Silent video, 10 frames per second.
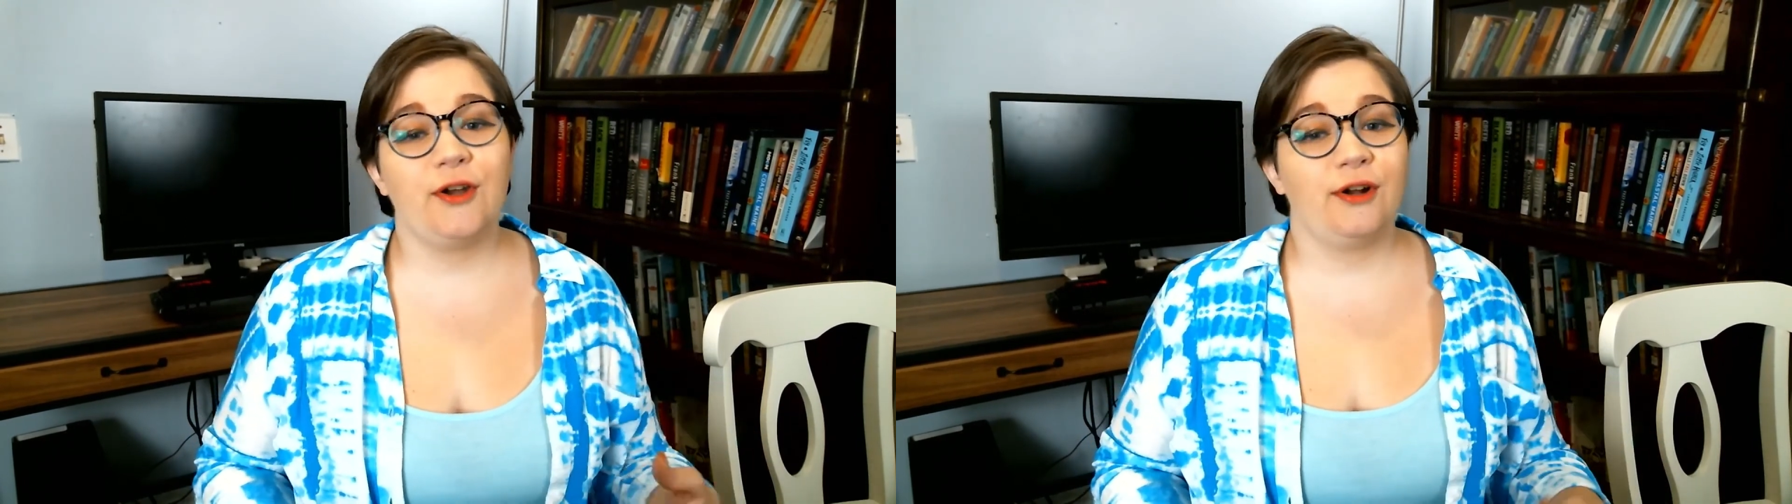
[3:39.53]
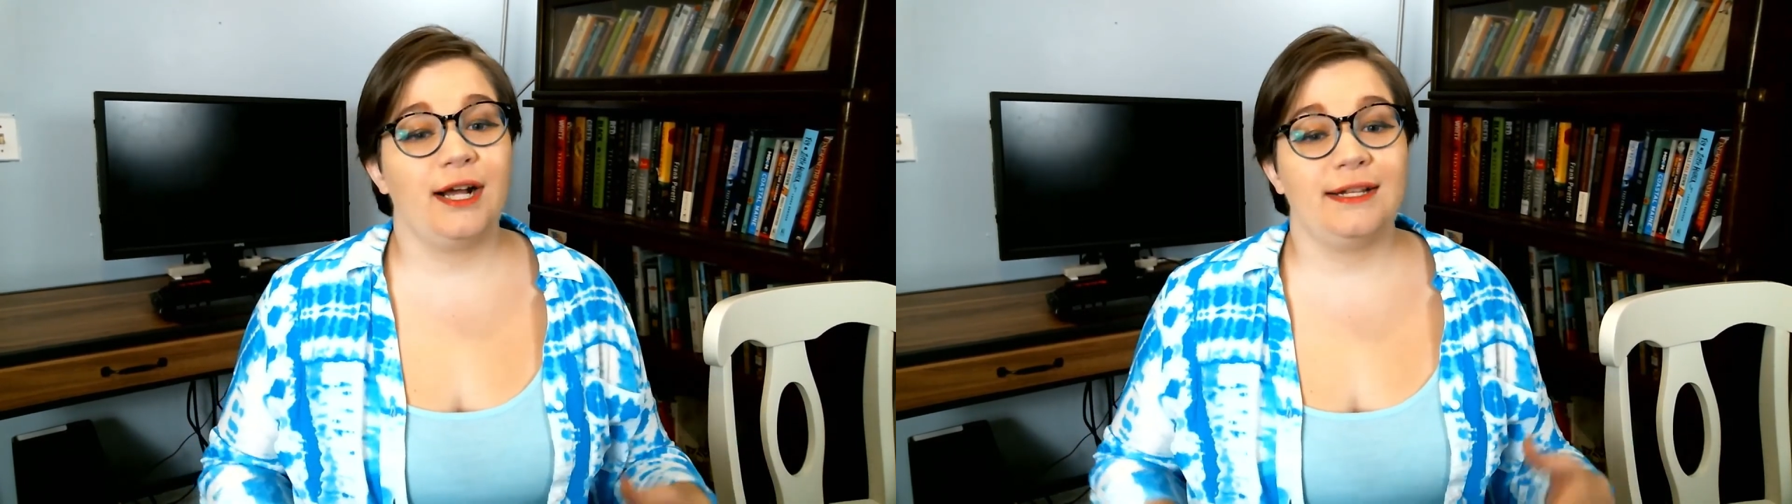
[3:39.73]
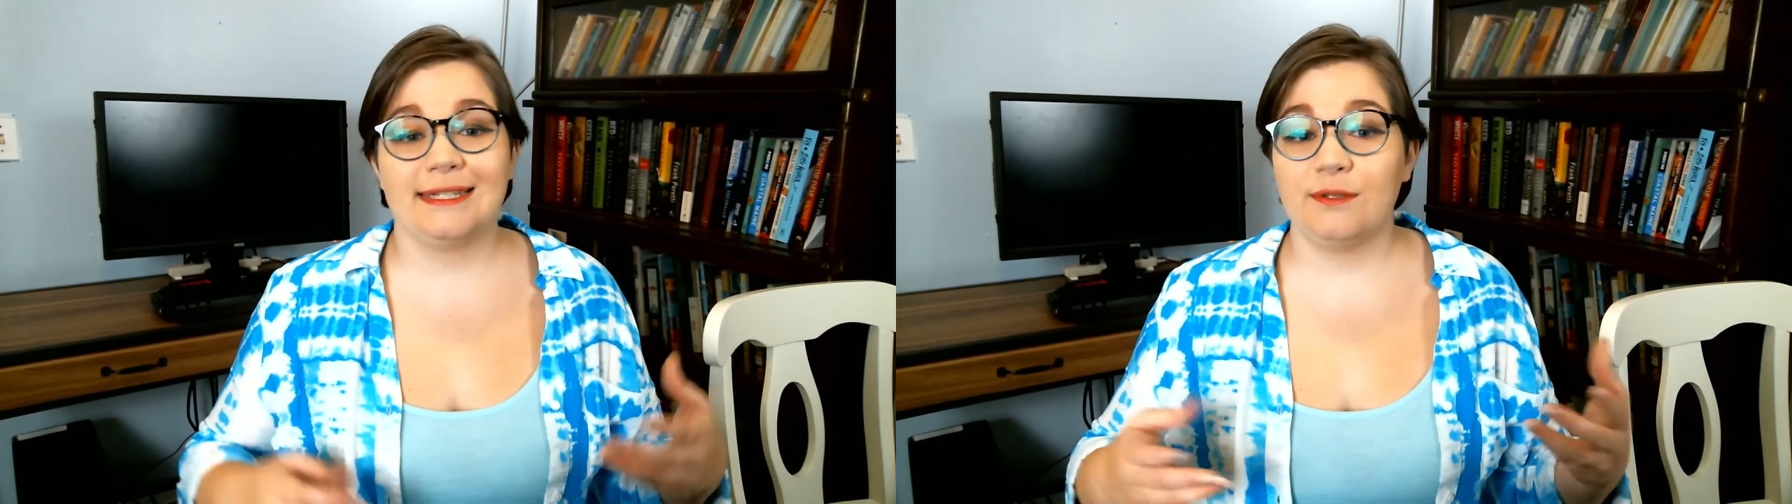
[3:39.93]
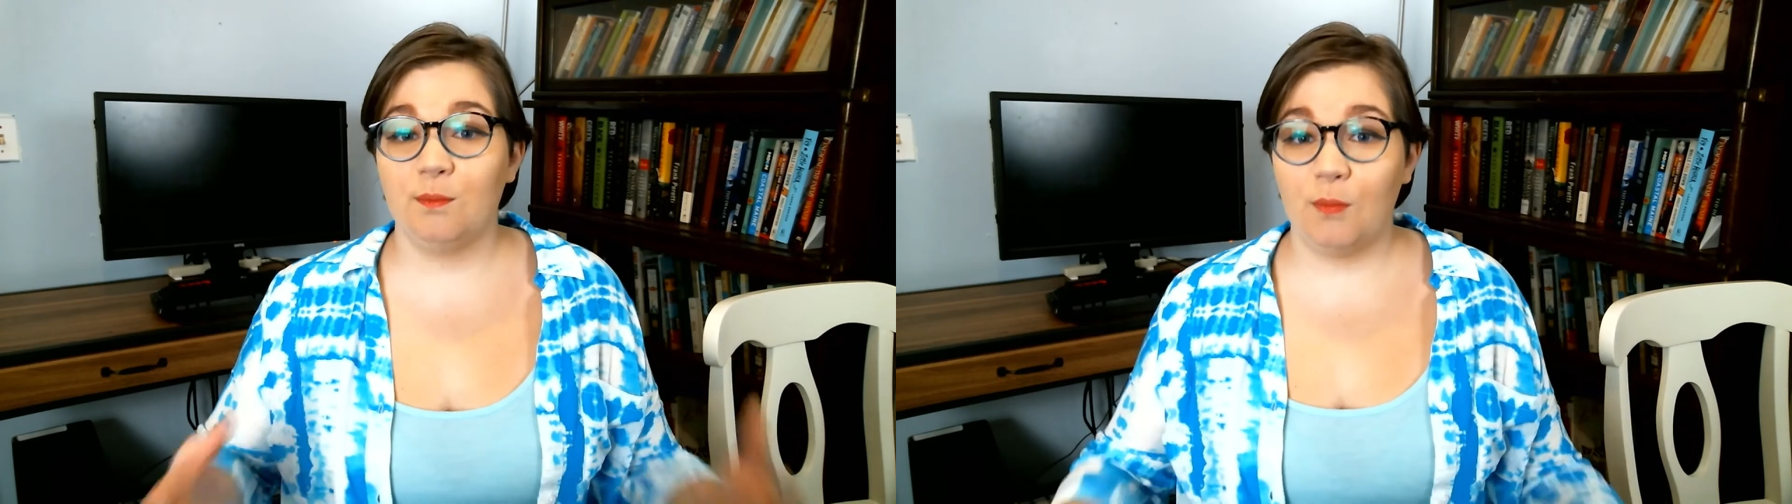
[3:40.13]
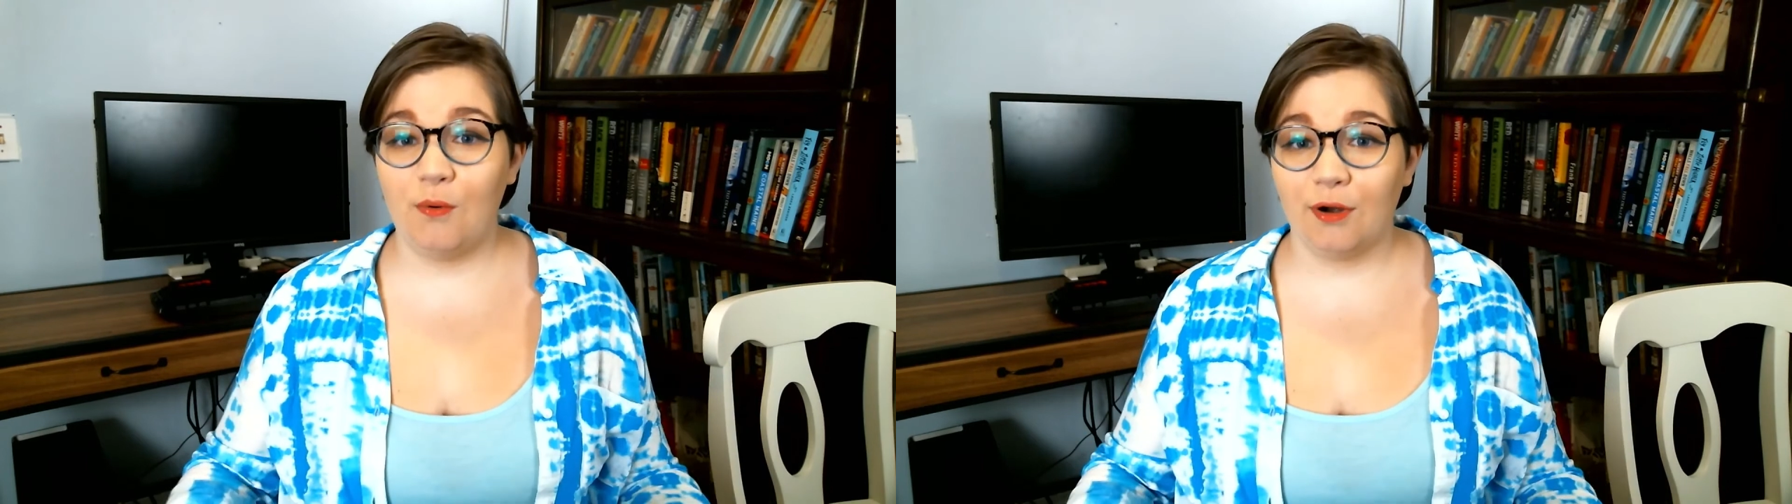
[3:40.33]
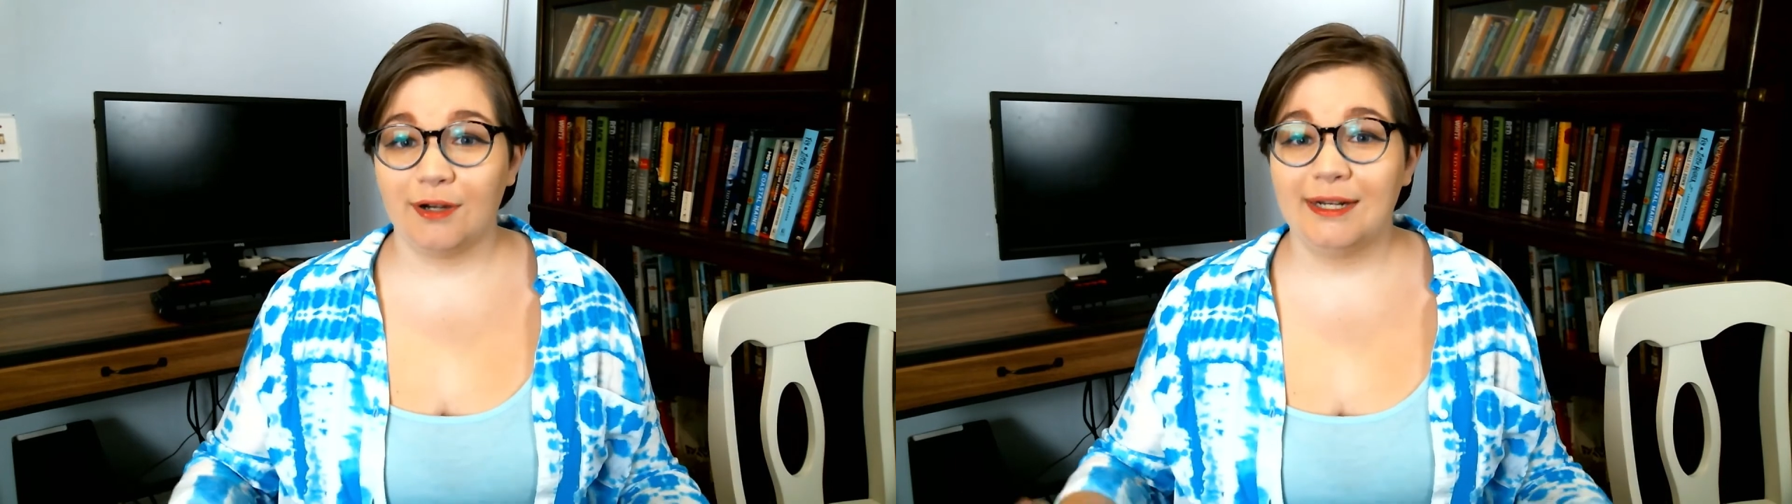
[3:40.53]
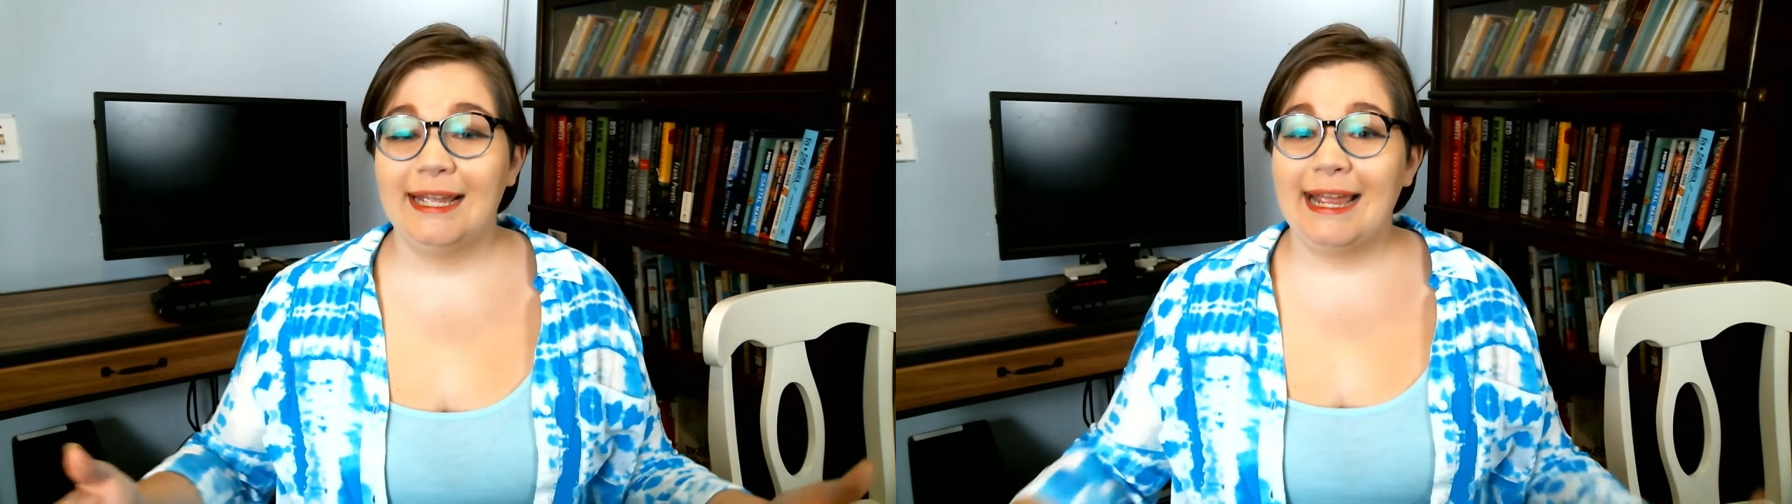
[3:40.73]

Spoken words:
your content more